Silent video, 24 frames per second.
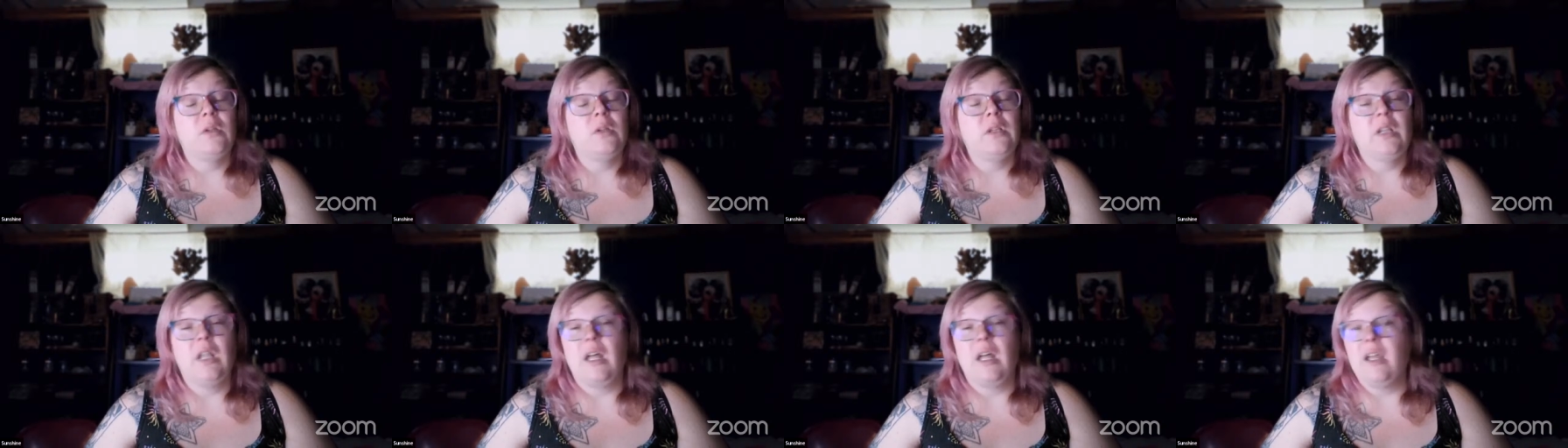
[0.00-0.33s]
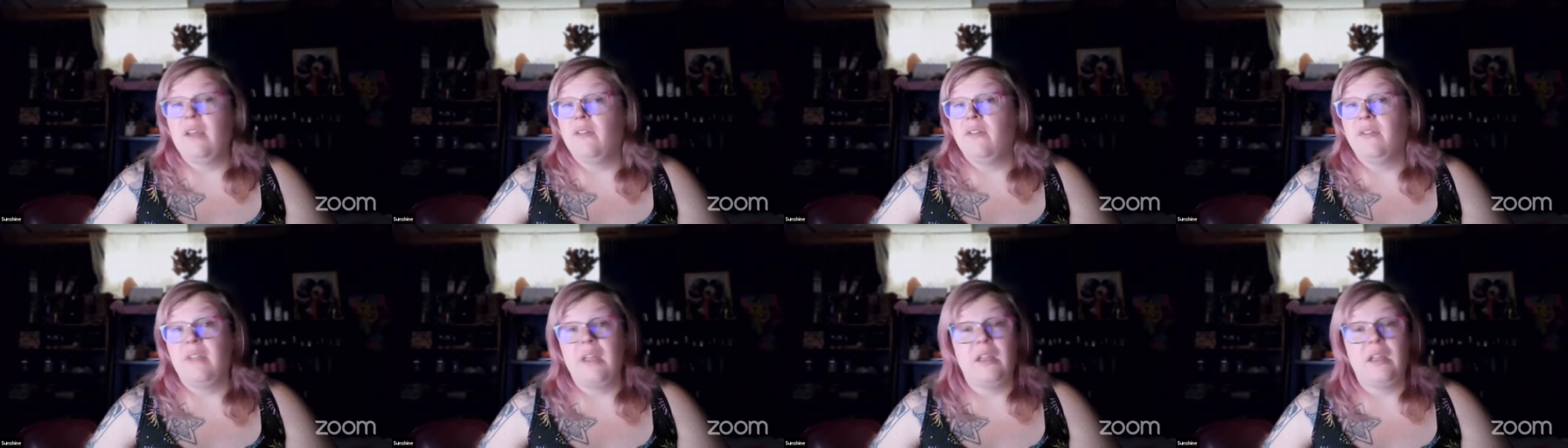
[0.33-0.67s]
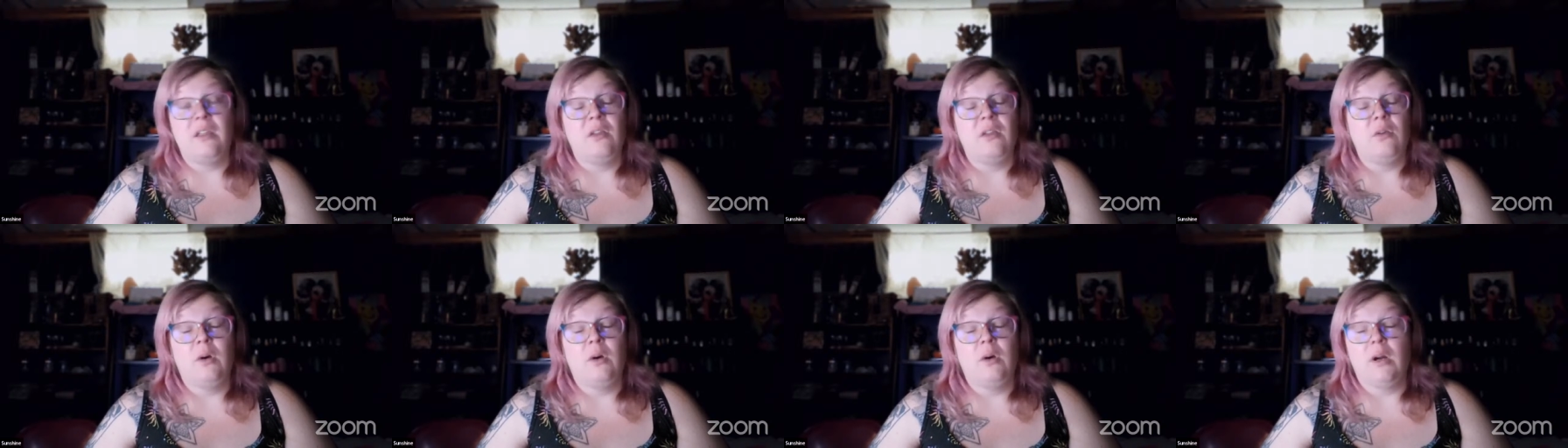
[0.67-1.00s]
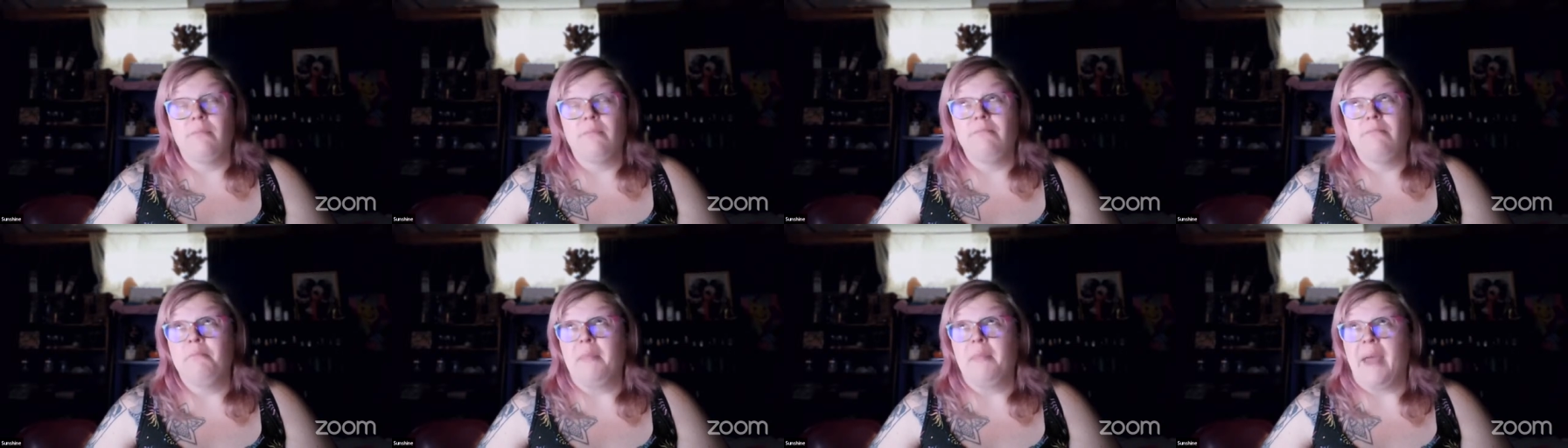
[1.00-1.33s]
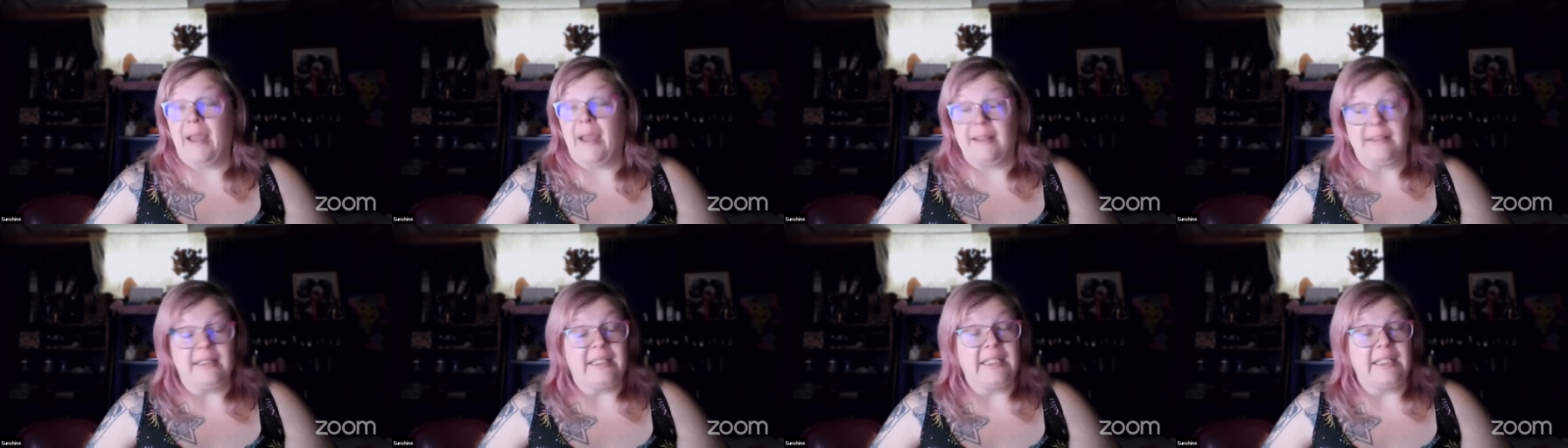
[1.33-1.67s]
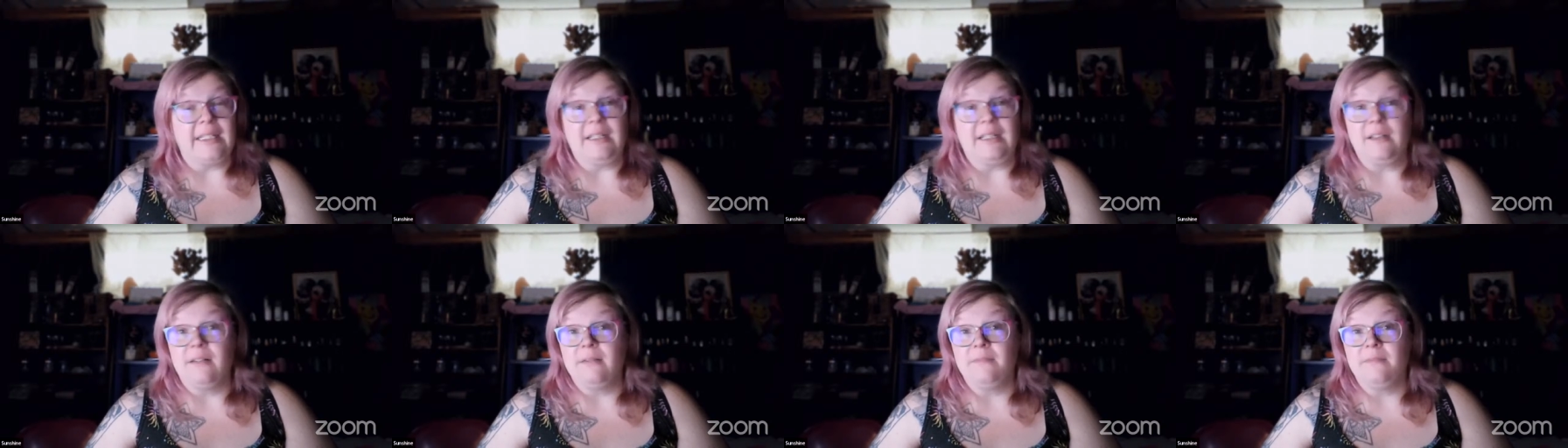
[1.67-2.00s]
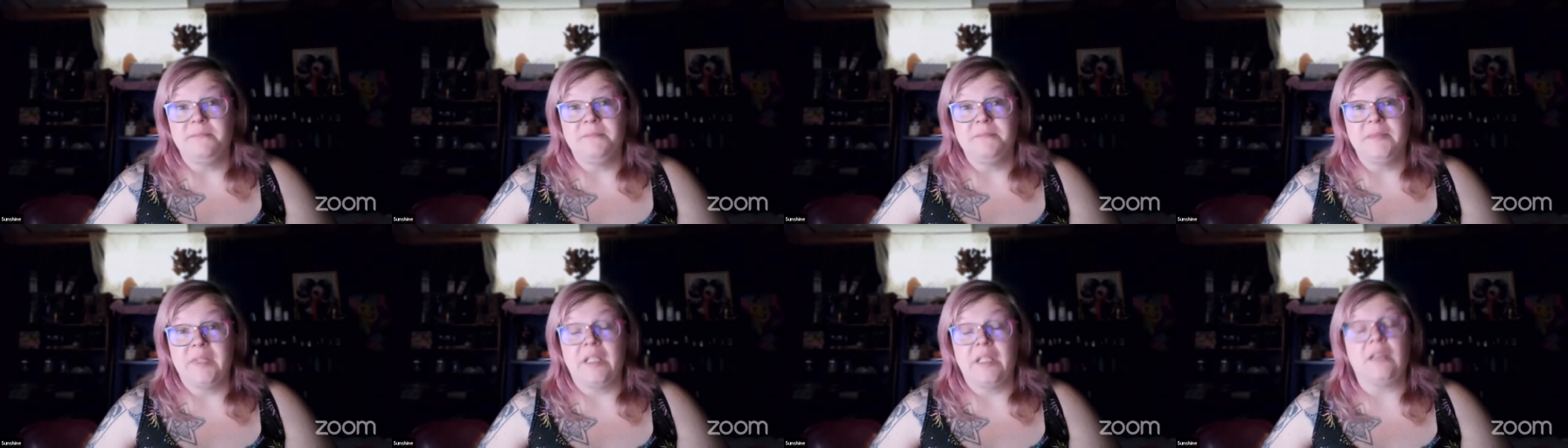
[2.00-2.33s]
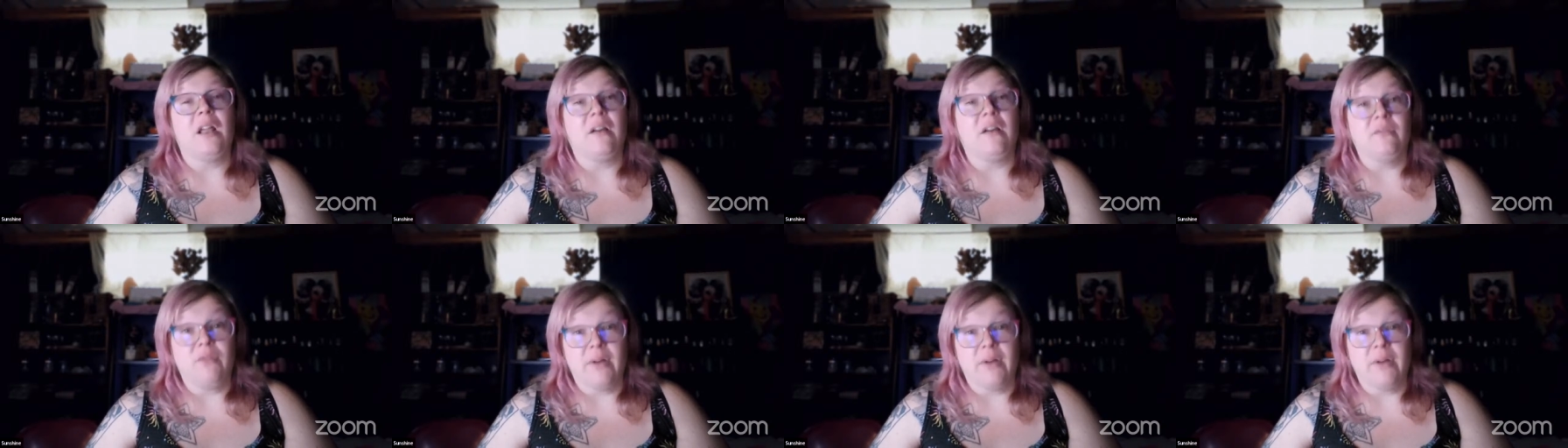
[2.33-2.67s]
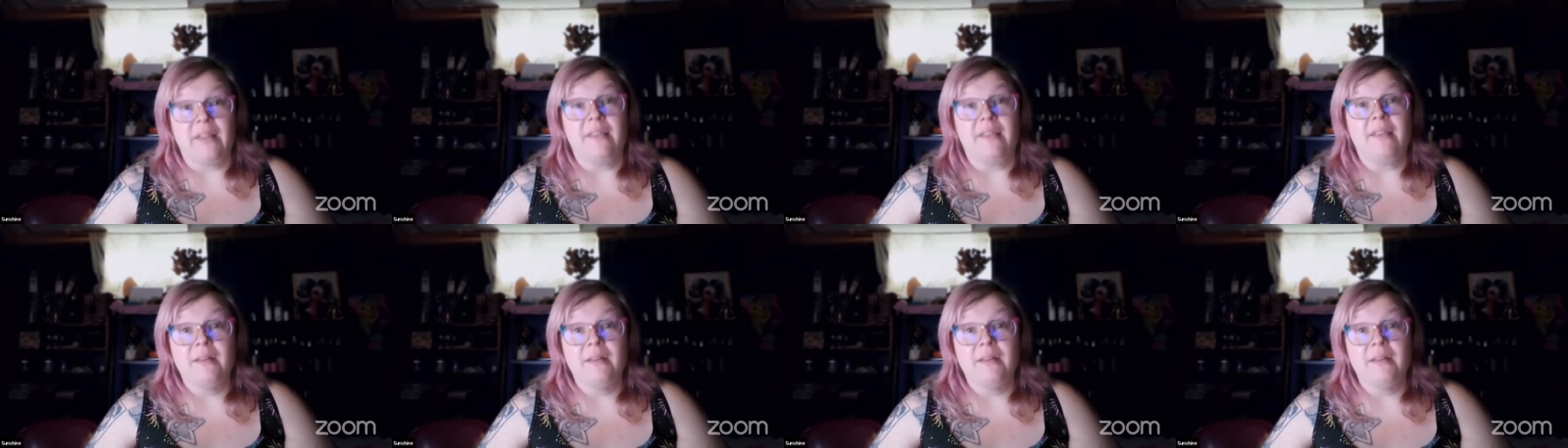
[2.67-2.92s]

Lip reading: a life that you are madly in love with.